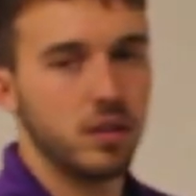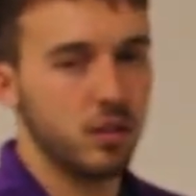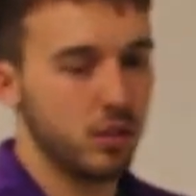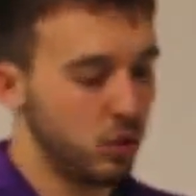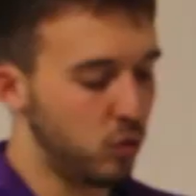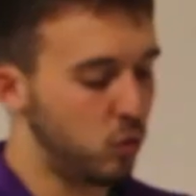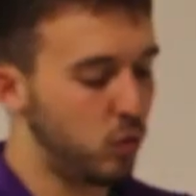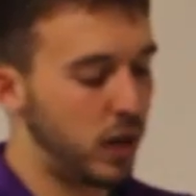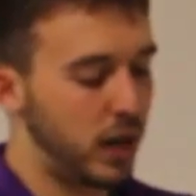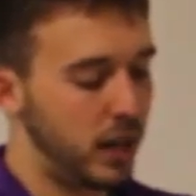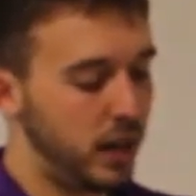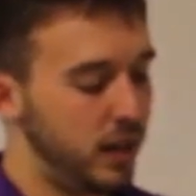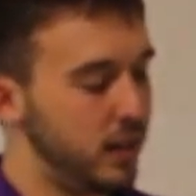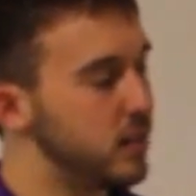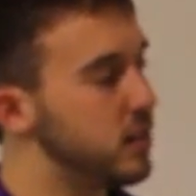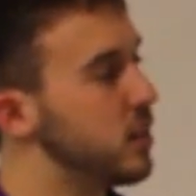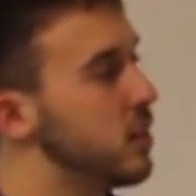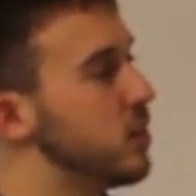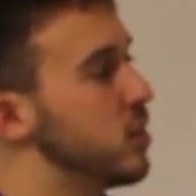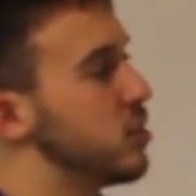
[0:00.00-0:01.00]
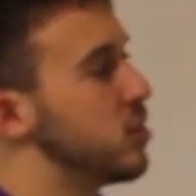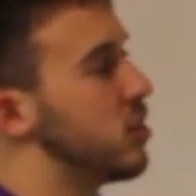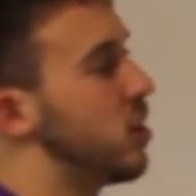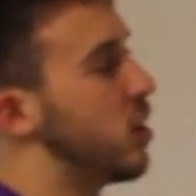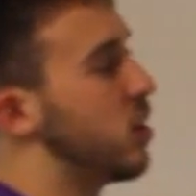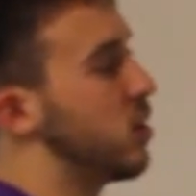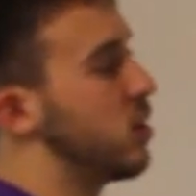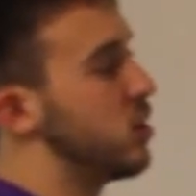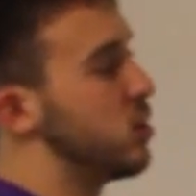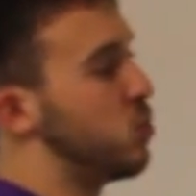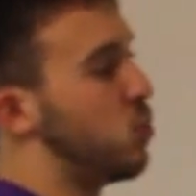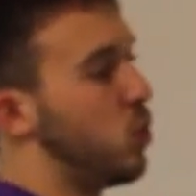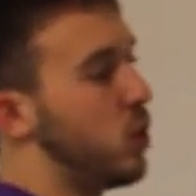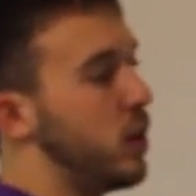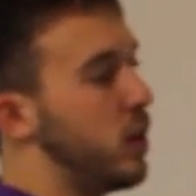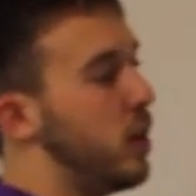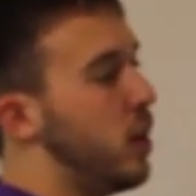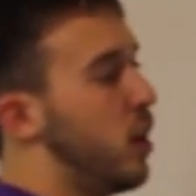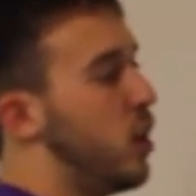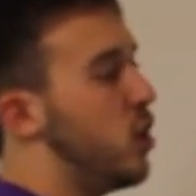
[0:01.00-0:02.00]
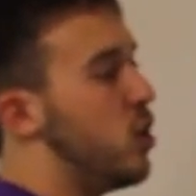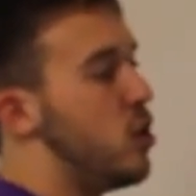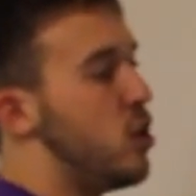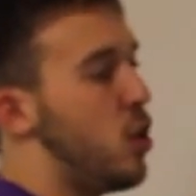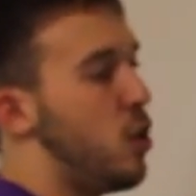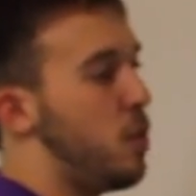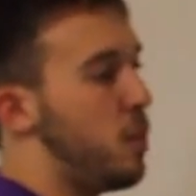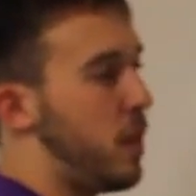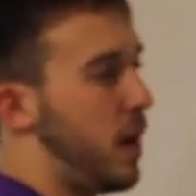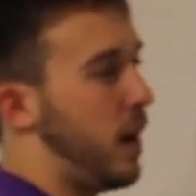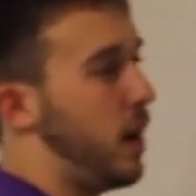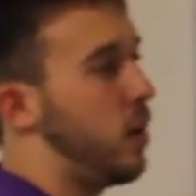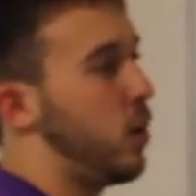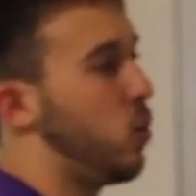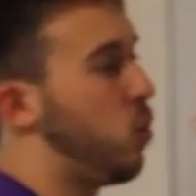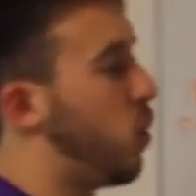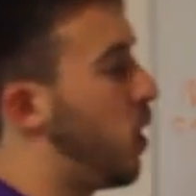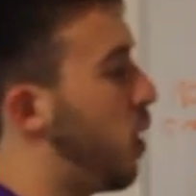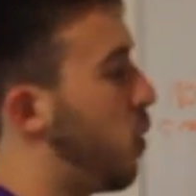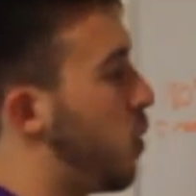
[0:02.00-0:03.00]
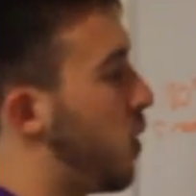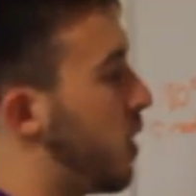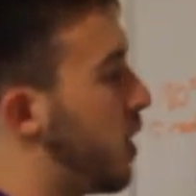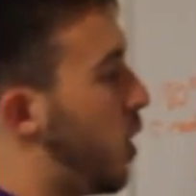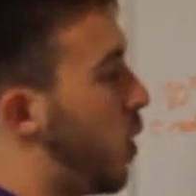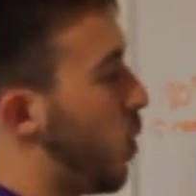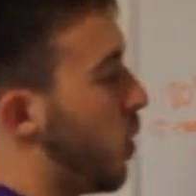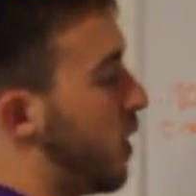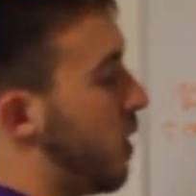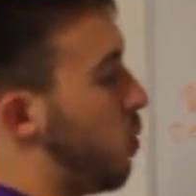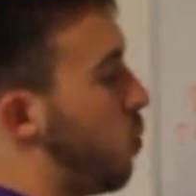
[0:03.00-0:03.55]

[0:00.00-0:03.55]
The radius of the circle is 1, no matter where we're going.